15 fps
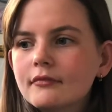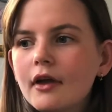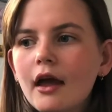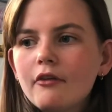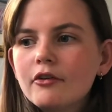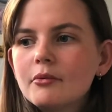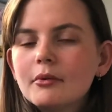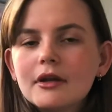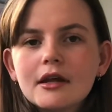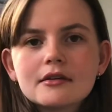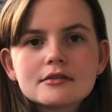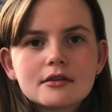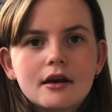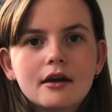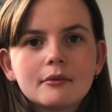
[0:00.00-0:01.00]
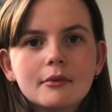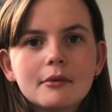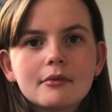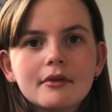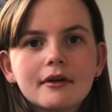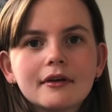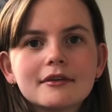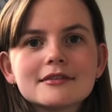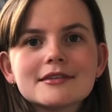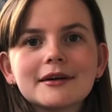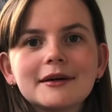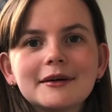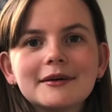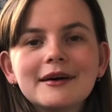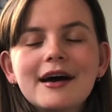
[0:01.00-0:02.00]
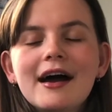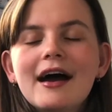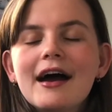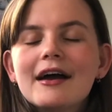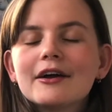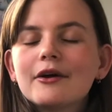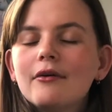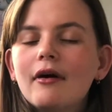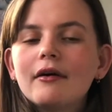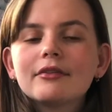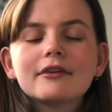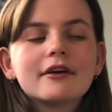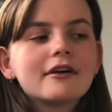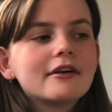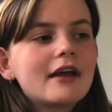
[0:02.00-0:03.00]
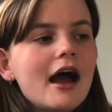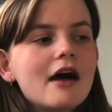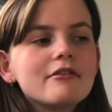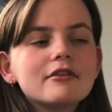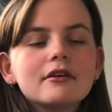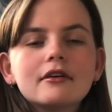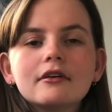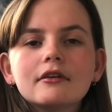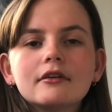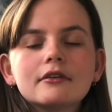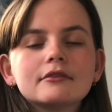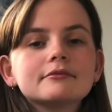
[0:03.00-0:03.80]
everybody has time, I think. So go out there and have a